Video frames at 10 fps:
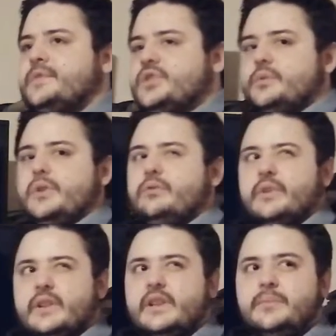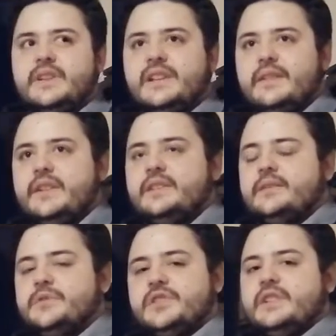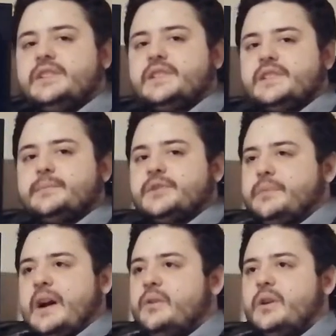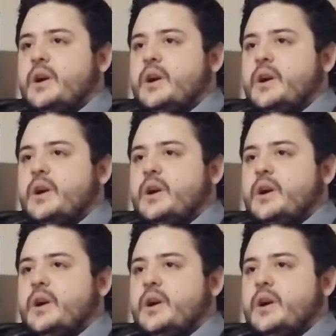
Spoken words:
Should we really be giving the machines this much power?